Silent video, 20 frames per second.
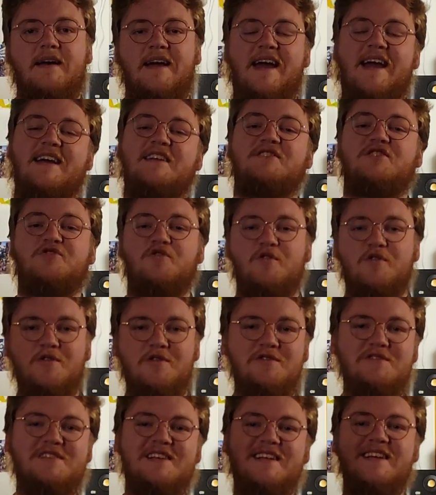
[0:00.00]
Hey, it's Jordan
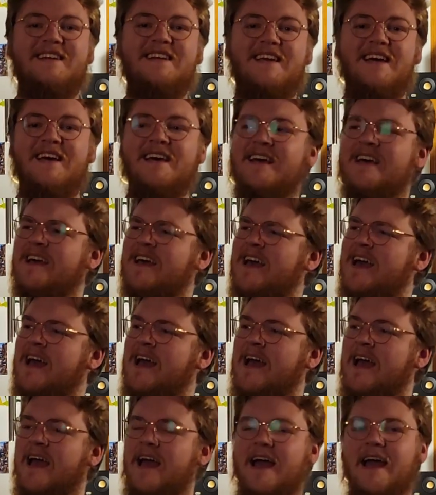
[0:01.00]
Olson,
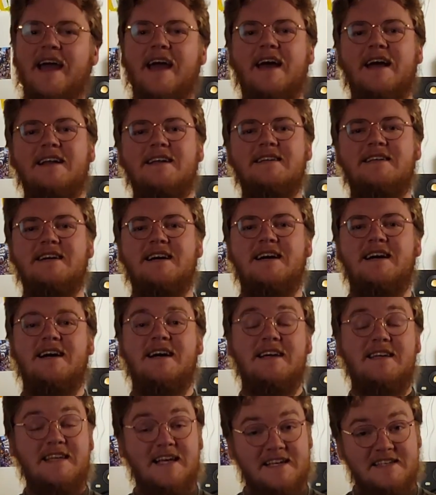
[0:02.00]
and
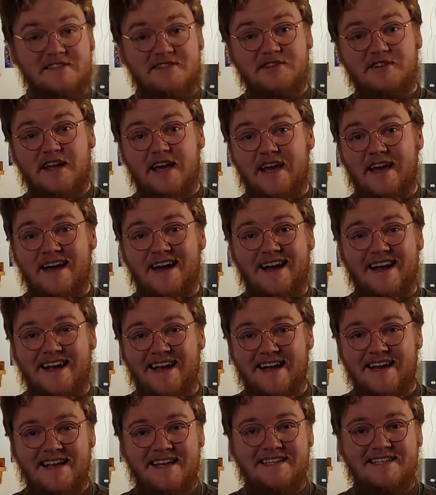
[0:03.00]
yesterday I
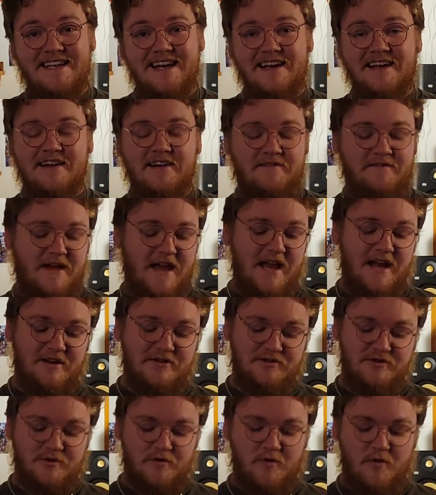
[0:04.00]
got a deck of
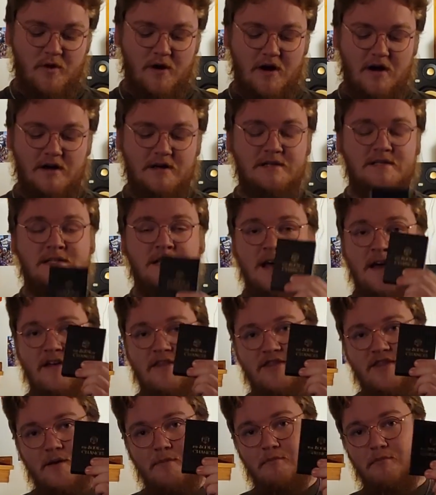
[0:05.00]
Andrew Huang's
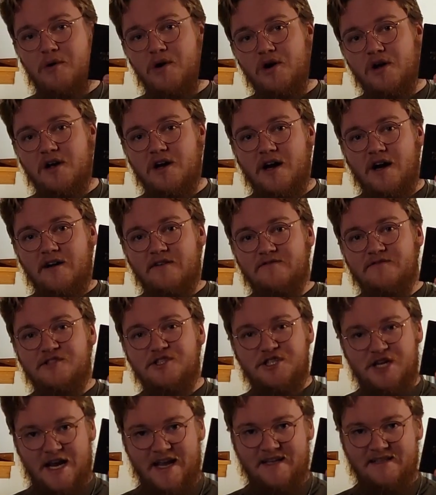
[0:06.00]
The Book of
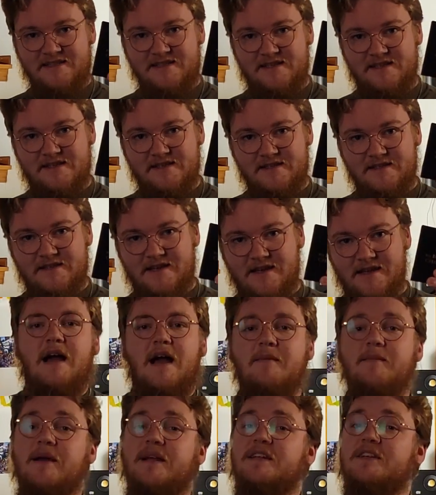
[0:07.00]
Chances.
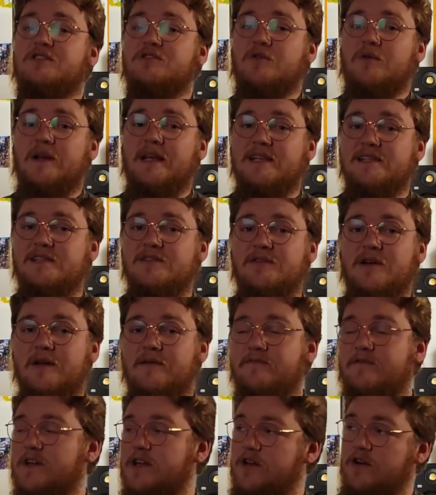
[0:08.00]
I made a short
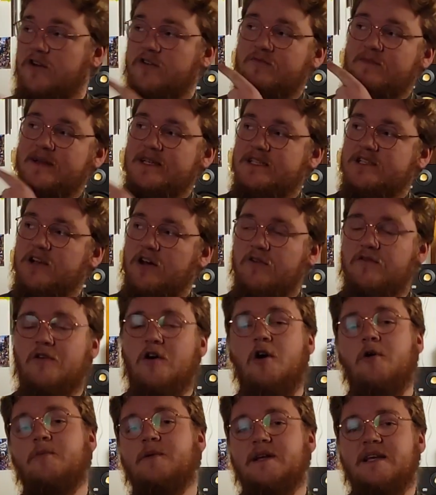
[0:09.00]
Instagram video of myself
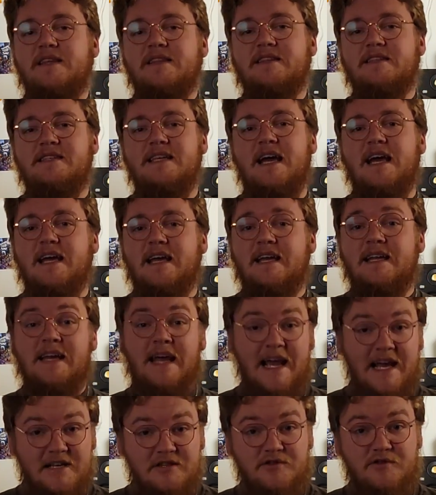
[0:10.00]
opening the deck,
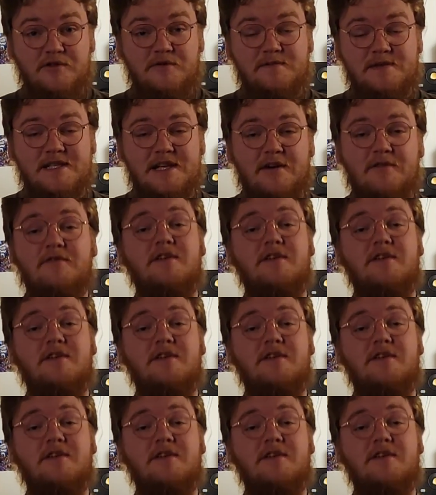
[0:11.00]
and Andrew himself